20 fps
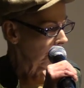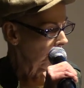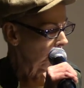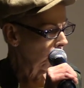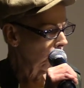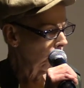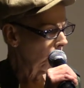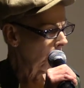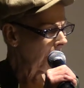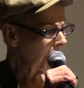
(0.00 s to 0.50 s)

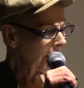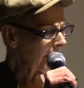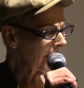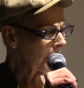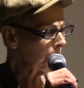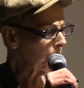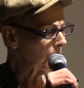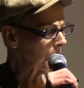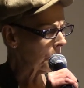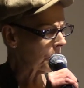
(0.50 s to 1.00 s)
why
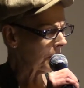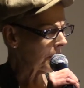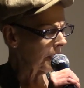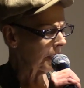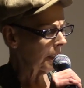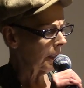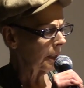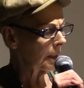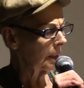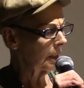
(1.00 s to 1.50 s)
was
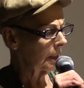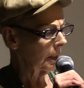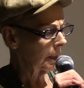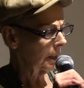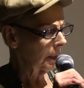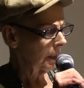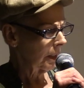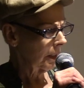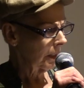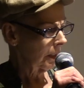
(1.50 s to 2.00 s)
he,
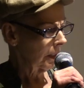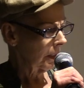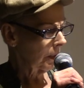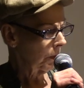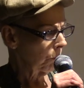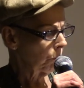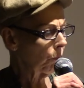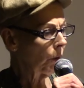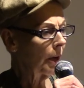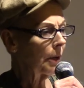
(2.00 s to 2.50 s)

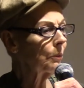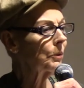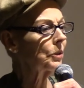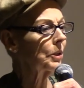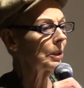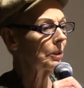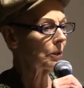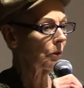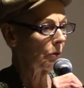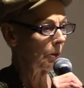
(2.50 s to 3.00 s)
why was
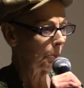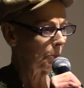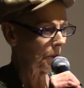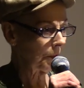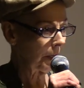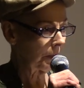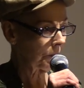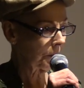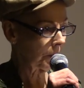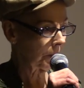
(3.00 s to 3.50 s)
he so
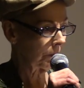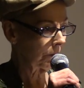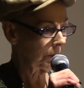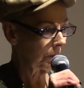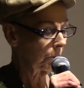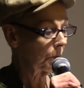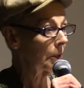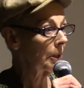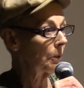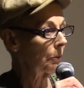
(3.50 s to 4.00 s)
obsessive?
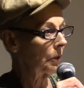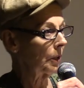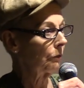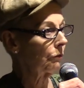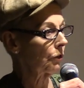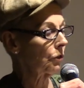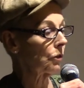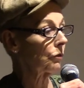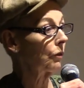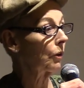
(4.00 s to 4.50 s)
Well, he,
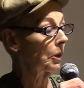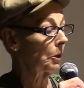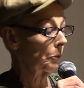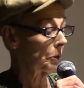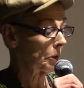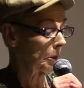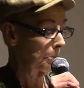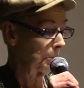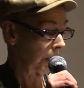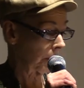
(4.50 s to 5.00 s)
first of all, he
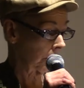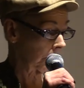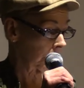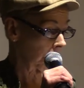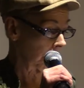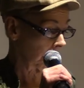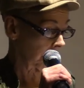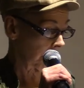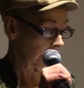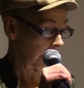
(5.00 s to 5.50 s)
was a
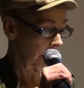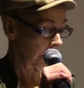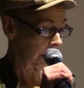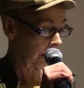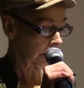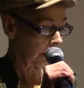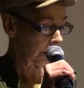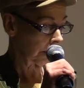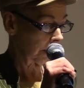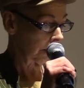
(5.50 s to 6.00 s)
melancholiac,
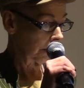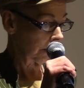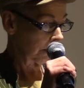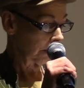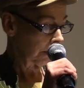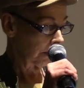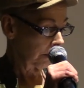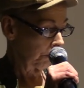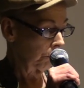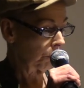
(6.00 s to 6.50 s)

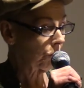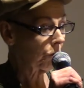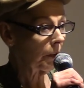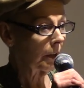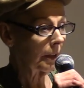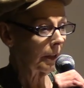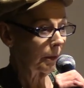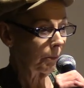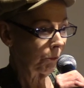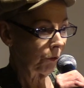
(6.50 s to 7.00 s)
which
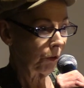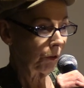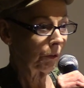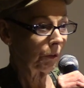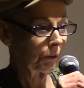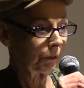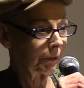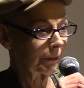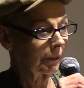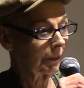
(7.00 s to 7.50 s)
I am
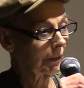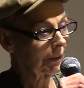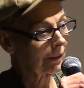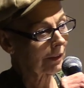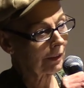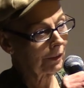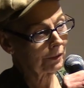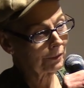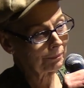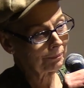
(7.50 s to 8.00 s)
too.
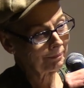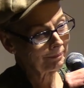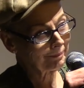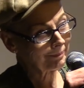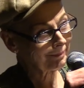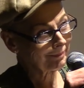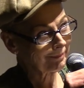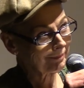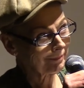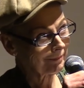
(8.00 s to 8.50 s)
So
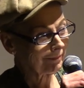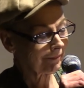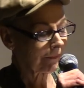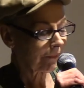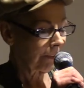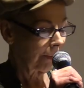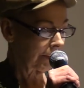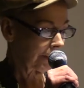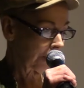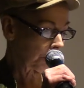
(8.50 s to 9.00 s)

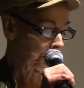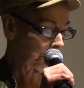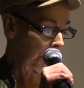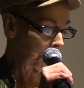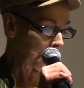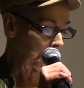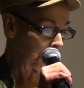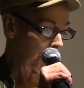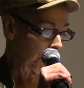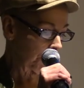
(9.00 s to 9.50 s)
that's
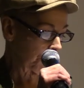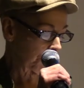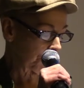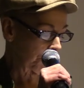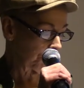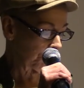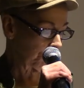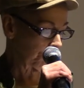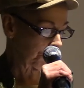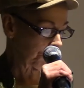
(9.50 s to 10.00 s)
probably why I was
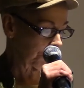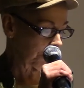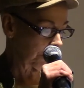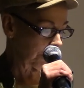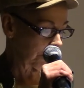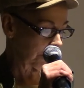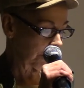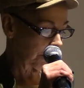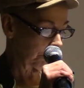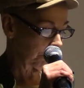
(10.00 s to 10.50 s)
interested
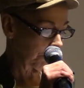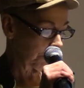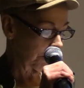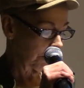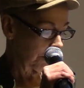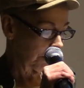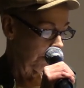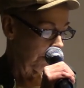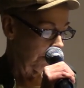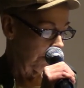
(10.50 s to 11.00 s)
in him.
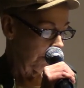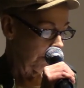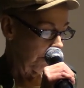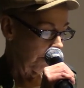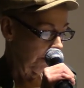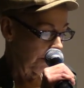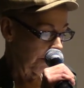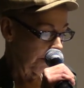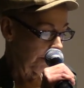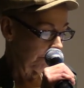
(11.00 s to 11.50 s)

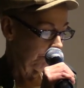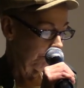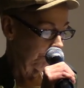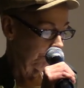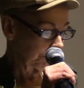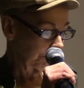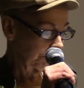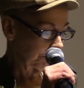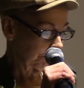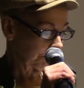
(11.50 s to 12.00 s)

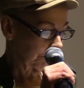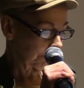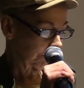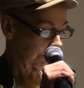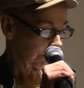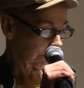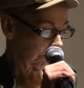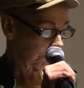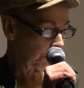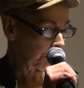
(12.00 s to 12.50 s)
Um,
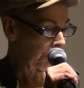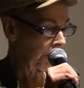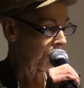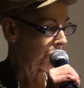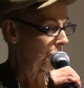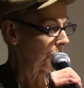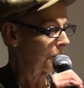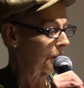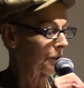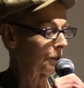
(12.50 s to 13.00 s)

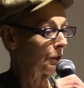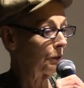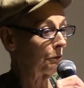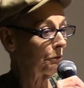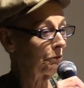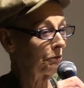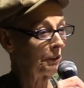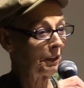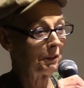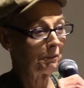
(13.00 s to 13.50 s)
depression is no
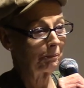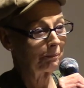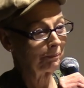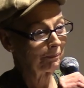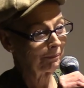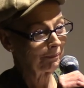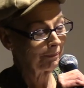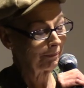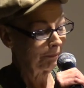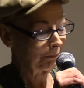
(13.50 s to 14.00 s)
fun,
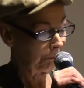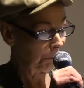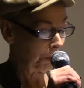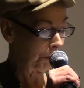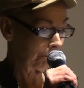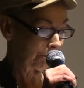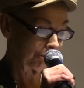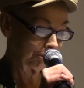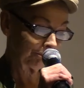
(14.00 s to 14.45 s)
but